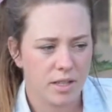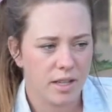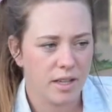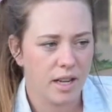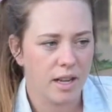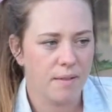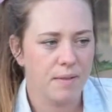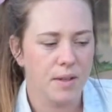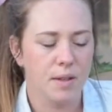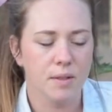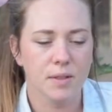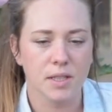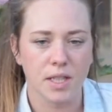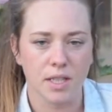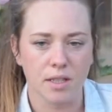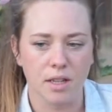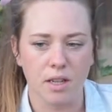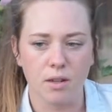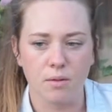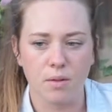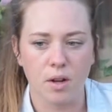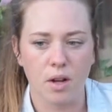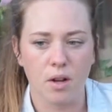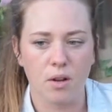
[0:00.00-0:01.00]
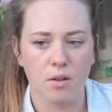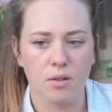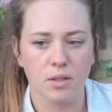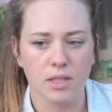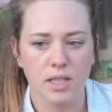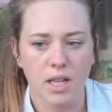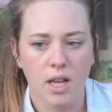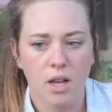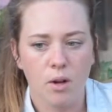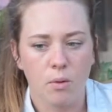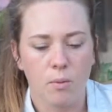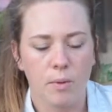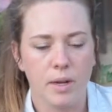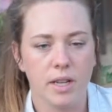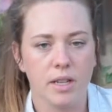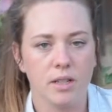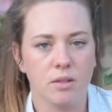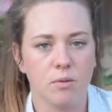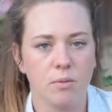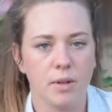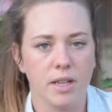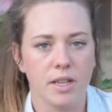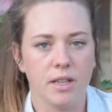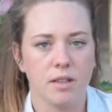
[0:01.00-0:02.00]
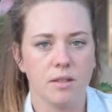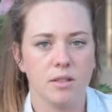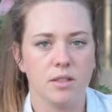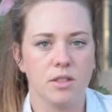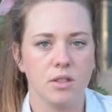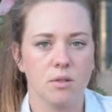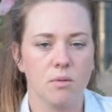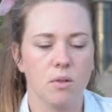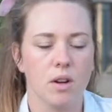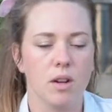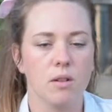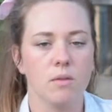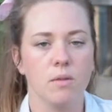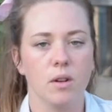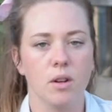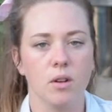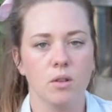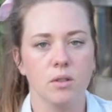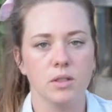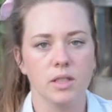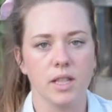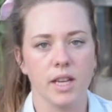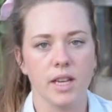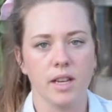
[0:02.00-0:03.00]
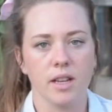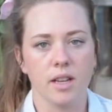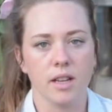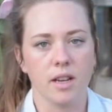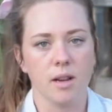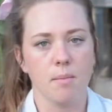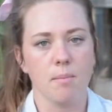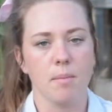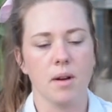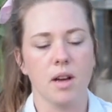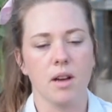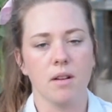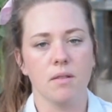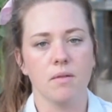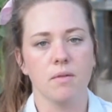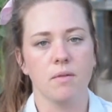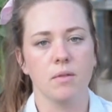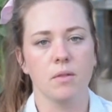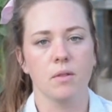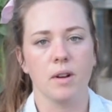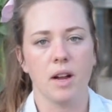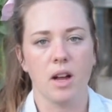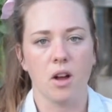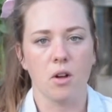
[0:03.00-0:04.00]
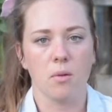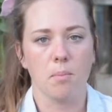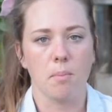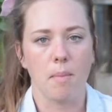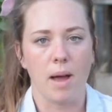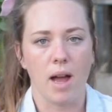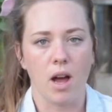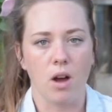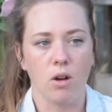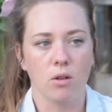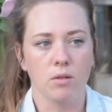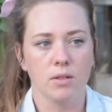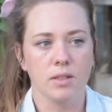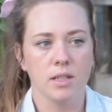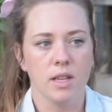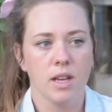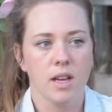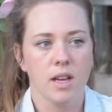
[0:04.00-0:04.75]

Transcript: If you've seen our rows, we do our rows like an above ground mound.